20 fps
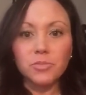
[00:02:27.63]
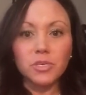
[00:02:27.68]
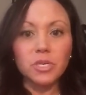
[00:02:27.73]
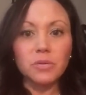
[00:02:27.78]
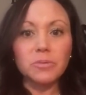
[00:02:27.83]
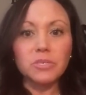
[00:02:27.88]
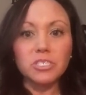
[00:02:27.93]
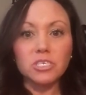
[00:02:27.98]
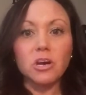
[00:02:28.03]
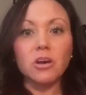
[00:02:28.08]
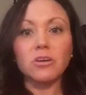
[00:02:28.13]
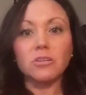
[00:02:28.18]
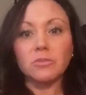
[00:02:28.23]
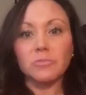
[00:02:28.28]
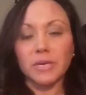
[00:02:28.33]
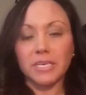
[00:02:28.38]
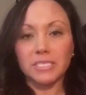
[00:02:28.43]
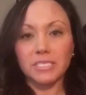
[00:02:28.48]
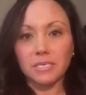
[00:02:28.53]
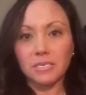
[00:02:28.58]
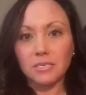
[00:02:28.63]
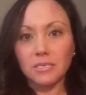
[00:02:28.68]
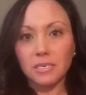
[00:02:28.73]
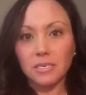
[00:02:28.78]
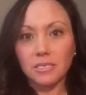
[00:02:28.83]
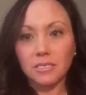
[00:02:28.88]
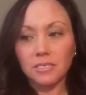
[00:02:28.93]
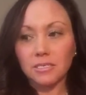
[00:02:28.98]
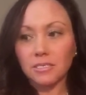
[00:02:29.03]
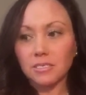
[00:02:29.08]
pretty much all the basic
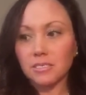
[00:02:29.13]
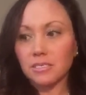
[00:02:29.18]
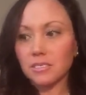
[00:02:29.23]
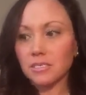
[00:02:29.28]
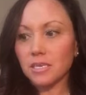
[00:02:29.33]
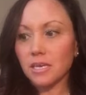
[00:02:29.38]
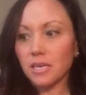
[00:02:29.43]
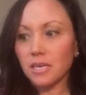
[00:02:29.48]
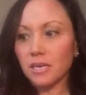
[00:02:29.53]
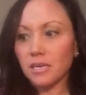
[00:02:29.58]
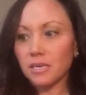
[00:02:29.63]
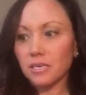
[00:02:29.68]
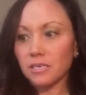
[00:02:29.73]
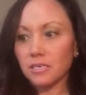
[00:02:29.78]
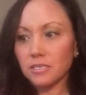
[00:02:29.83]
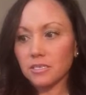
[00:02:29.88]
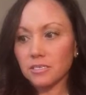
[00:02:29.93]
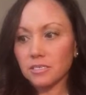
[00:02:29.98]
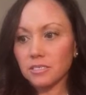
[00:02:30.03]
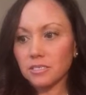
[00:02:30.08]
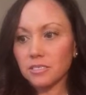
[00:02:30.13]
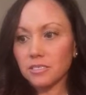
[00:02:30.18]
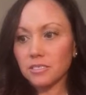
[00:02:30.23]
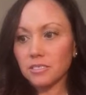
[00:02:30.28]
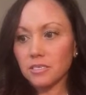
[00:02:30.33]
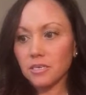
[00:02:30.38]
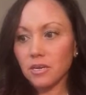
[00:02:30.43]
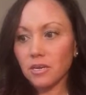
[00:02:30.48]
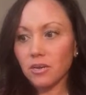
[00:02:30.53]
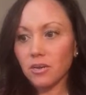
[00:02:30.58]
things, and
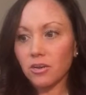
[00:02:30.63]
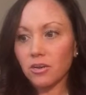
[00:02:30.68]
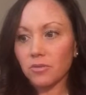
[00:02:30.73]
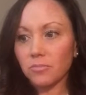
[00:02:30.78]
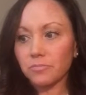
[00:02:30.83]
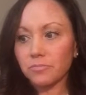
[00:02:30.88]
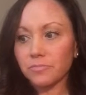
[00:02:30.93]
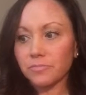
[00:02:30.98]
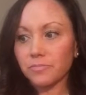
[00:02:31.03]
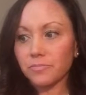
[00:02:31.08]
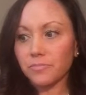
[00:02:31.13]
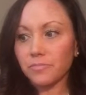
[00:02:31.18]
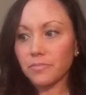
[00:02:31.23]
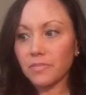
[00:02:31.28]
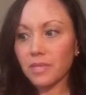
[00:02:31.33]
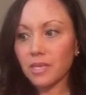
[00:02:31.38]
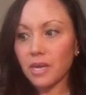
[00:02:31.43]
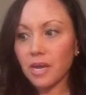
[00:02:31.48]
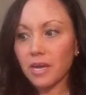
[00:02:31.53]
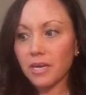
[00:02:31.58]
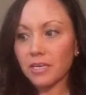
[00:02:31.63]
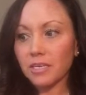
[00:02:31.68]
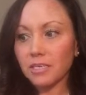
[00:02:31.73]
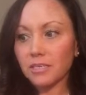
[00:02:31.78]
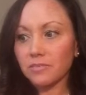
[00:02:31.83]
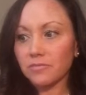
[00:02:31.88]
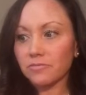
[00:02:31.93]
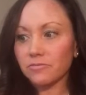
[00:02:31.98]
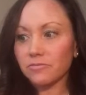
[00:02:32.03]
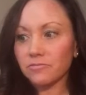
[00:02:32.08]

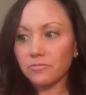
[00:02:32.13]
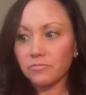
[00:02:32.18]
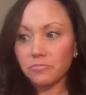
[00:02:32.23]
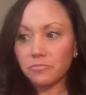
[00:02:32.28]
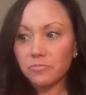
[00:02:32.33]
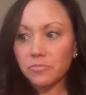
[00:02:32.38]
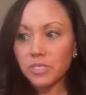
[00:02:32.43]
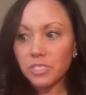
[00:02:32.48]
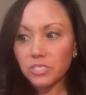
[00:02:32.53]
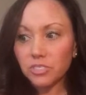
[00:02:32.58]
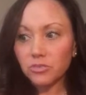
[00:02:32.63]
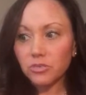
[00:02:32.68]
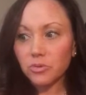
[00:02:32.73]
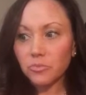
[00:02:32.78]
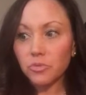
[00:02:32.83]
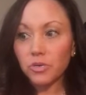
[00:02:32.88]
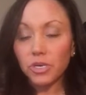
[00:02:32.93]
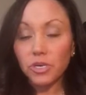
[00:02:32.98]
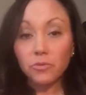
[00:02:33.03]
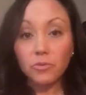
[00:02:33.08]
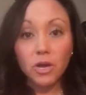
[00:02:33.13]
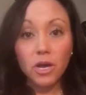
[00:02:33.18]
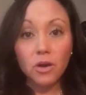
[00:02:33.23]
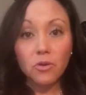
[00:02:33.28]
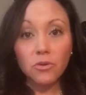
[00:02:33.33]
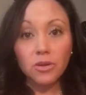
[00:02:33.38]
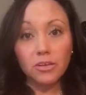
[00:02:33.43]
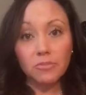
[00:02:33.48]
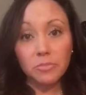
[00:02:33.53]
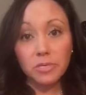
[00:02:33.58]
I've been doing pretty
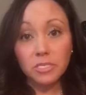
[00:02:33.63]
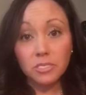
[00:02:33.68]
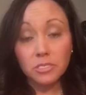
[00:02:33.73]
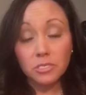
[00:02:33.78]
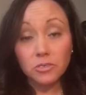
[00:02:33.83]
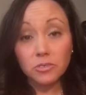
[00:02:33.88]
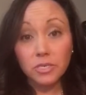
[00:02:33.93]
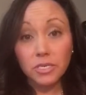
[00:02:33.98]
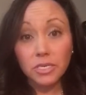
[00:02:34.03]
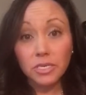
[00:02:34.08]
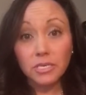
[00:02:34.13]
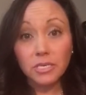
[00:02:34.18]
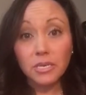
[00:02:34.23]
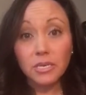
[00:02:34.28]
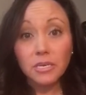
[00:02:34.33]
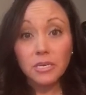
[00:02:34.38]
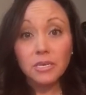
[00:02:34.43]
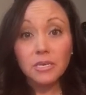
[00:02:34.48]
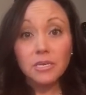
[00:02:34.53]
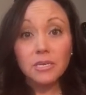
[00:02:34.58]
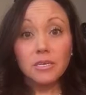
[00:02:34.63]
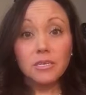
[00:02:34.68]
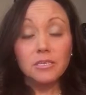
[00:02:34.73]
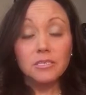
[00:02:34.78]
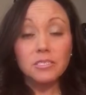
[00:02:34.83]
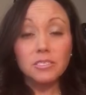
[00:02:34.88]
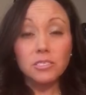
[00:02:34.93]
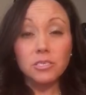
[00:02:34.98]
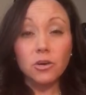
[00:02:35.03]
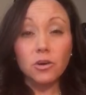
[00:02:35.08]
well what I've been doing,
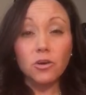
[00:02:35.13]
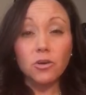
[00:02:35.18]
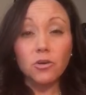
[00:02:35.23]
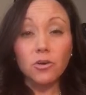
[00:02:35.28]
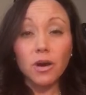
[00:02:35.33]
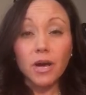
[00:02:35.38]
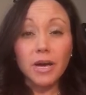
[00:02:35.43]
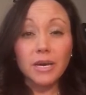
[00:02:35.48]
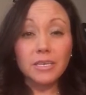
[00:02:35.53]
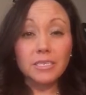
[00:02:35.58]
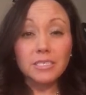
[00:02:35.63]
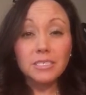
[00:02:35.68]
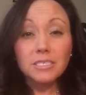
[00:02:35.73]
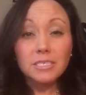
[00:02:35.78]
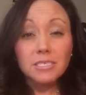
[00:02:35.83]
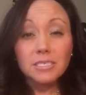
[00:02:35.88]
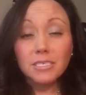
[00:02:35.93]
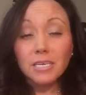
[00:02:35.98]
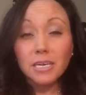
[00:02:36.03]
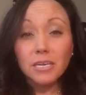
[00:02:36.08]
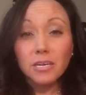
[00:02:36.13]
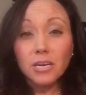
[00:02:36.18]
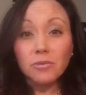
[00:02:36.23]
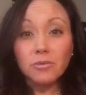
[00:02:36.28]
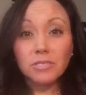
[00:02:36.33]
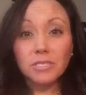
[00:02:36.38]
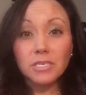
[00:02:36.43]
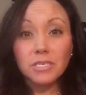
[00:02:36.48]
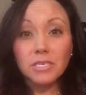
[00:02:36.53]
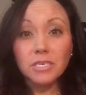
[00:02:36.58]
so I just decided I
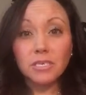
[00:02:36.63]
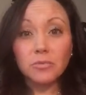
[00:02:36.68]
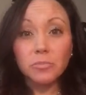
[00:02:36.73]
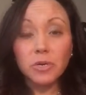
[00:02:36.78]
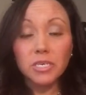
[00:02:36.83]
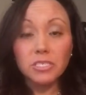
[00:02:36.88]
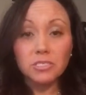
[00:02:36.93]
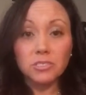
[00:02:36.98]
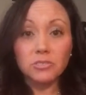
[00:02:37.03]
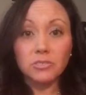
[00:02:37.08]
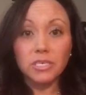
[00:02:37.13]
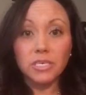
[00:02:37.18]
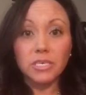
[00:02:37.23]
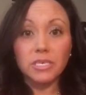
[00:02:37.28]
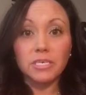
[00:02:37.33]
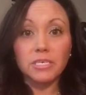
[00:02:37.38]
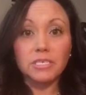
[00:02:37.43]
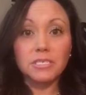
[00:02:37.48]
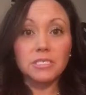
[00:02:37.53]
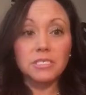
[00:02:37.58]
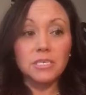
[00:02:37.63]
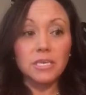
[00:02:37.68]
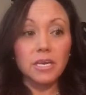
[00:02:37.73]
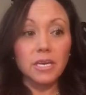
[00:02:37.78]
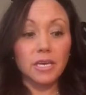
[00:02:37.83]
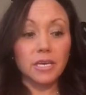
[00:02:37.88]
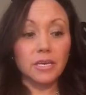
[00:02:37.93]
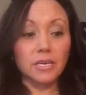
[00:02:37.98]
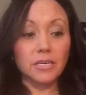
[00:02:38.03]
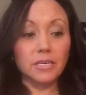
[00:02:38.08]
was going to keep on doing it,
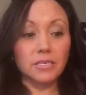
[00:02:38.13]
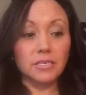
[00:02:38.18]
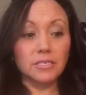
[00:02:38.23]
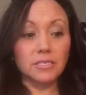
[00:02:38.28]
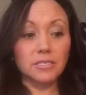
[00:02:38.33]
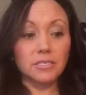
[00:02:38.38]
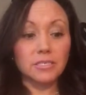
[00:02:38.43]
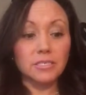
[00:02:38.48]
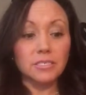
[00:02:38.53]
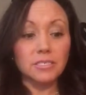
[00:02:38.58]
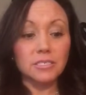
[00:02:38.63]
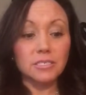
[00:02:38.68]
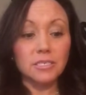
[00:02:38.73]
and